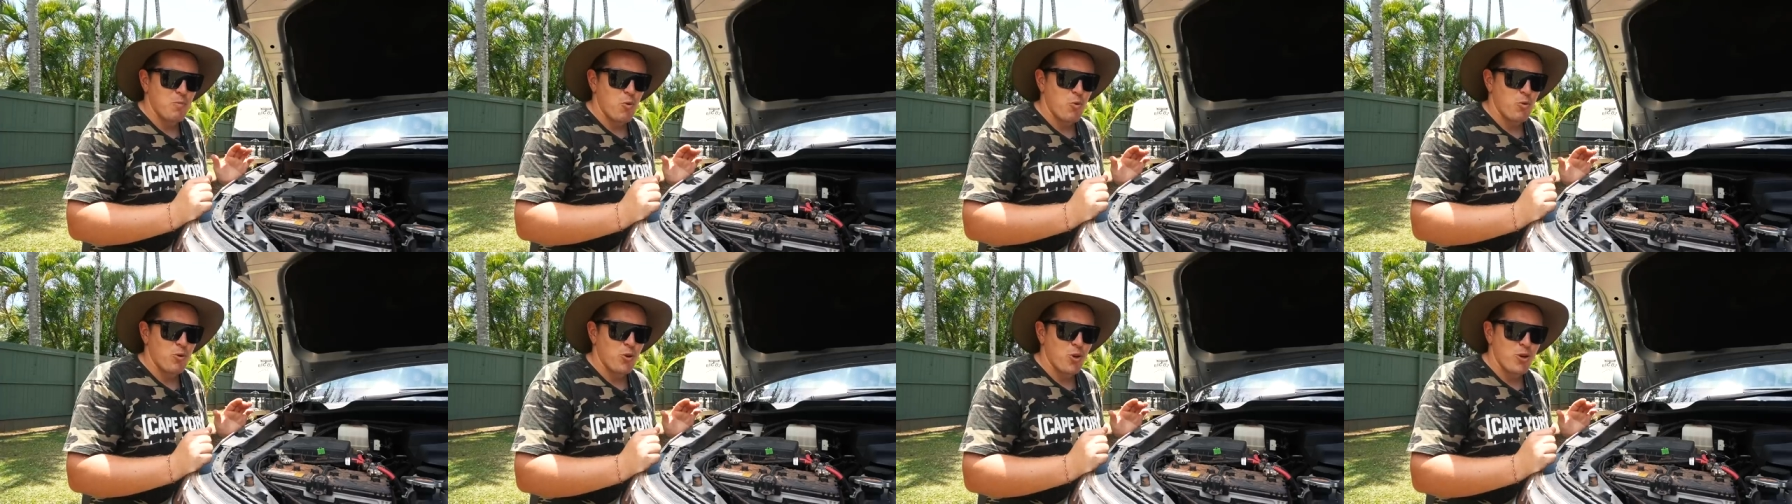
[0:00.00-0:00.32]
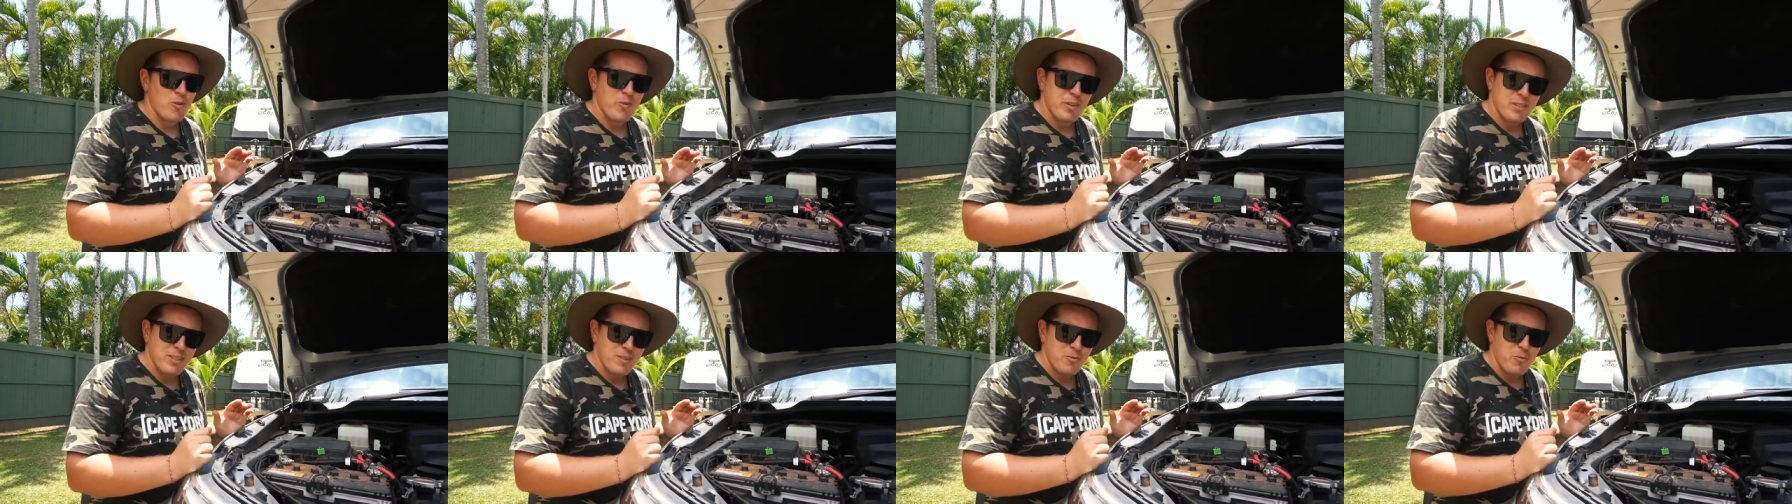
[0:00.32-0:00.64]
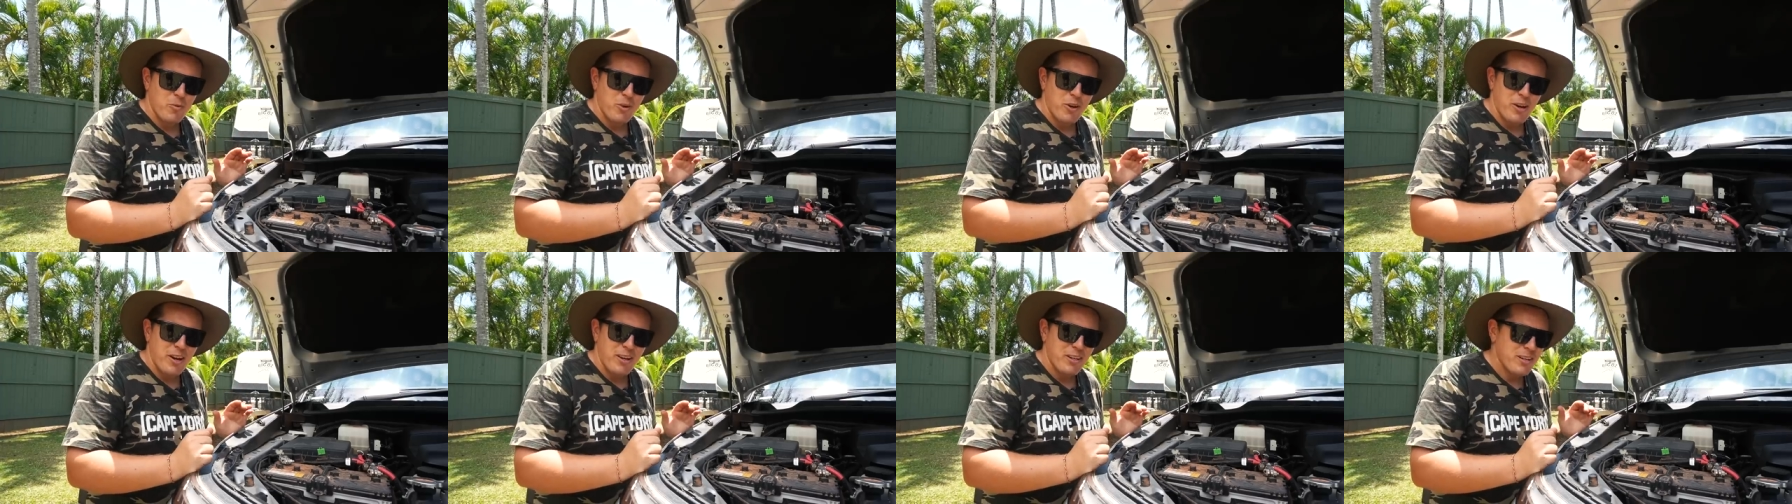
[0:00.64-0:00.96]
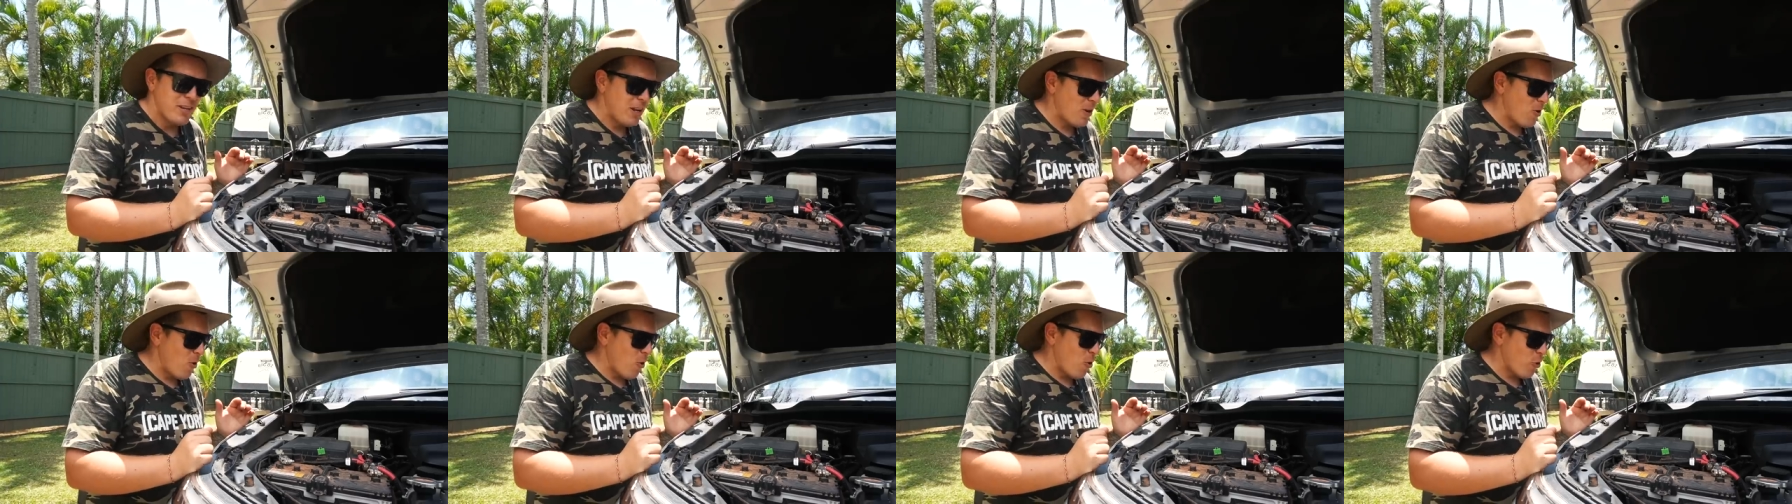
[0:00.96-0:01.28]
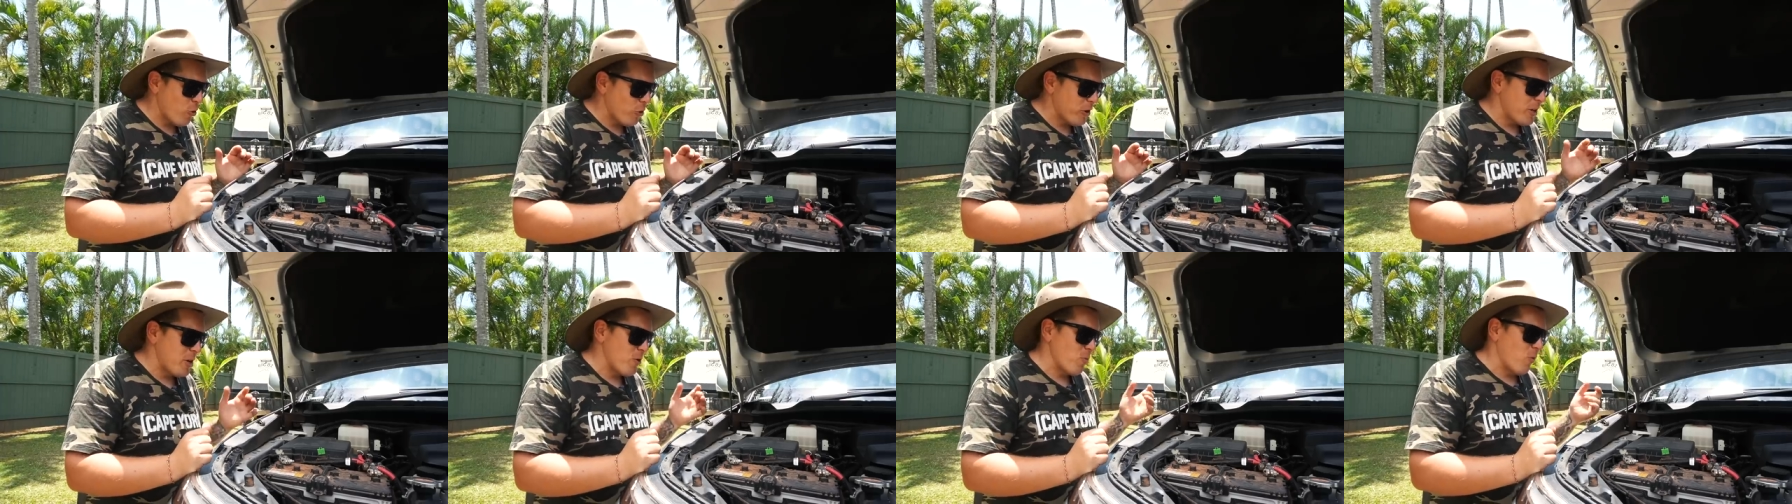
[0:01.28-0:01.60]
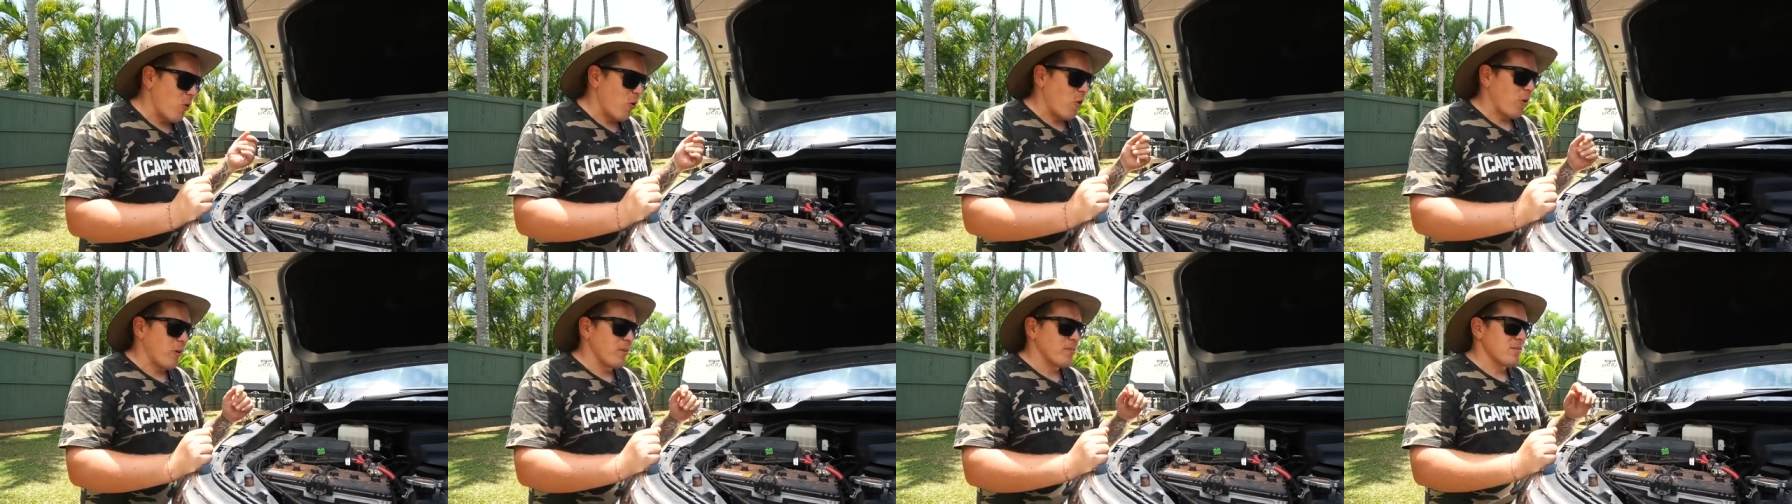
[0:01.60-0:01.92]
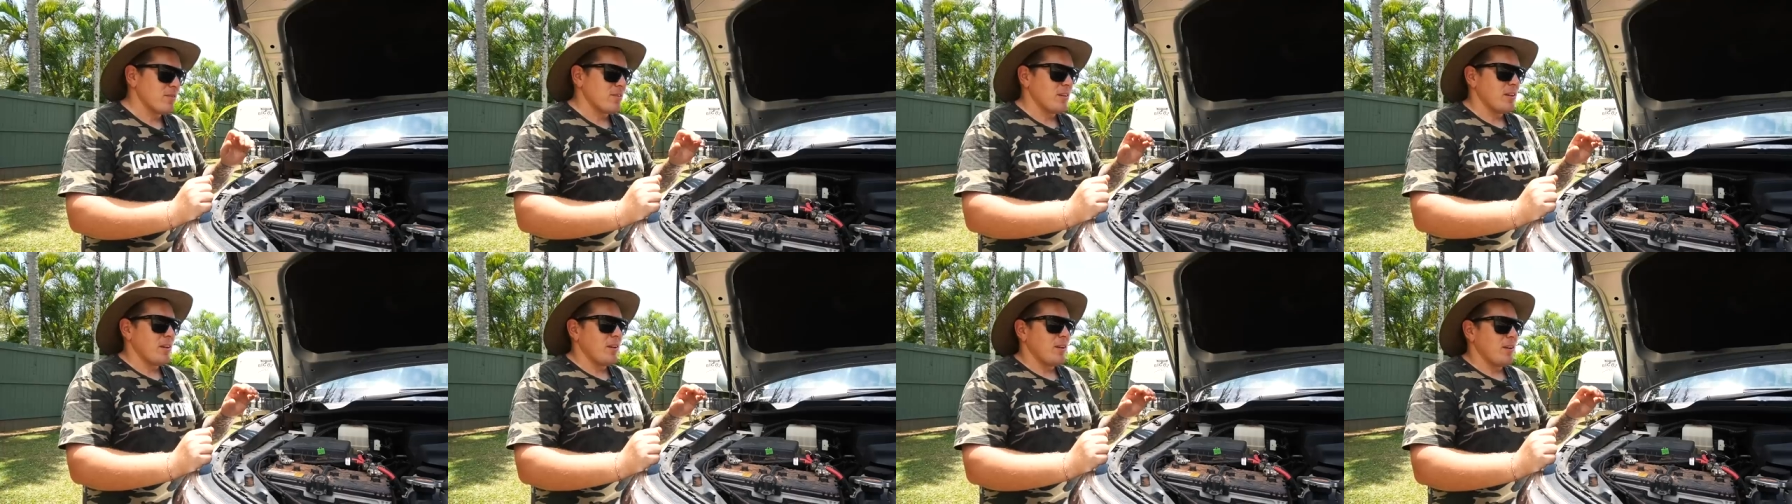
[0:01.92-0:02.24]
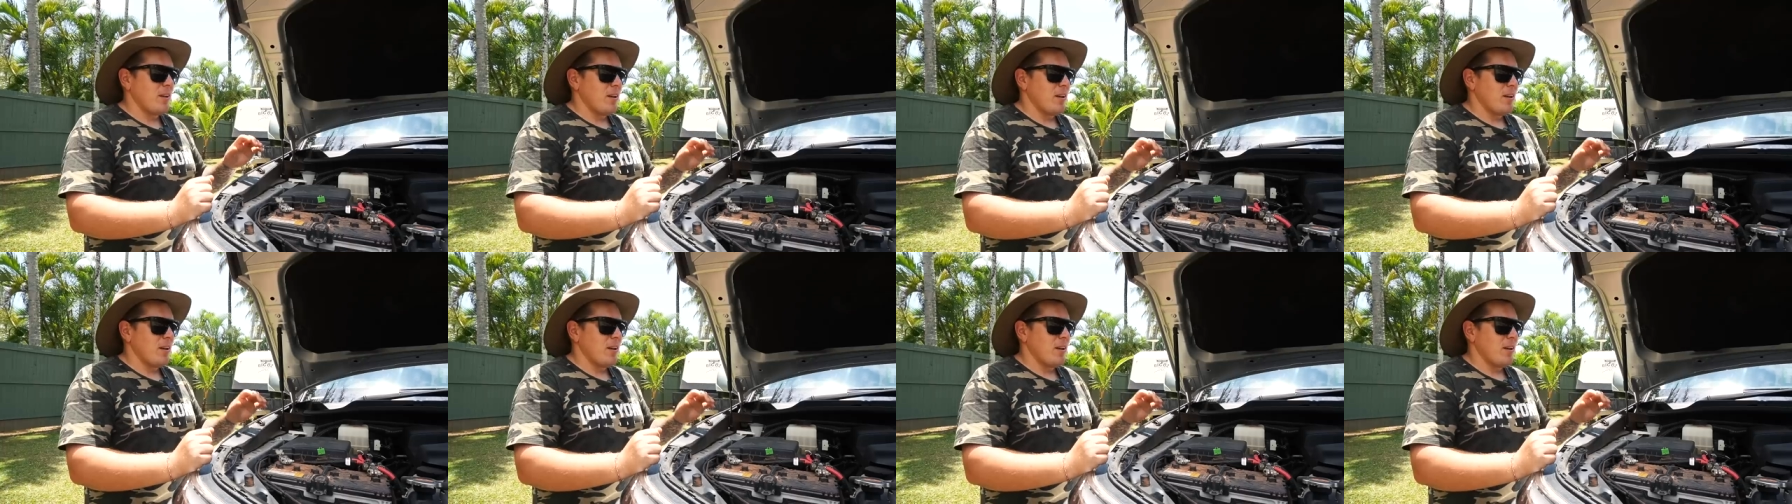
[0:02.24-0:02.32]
more nervous than what I already was,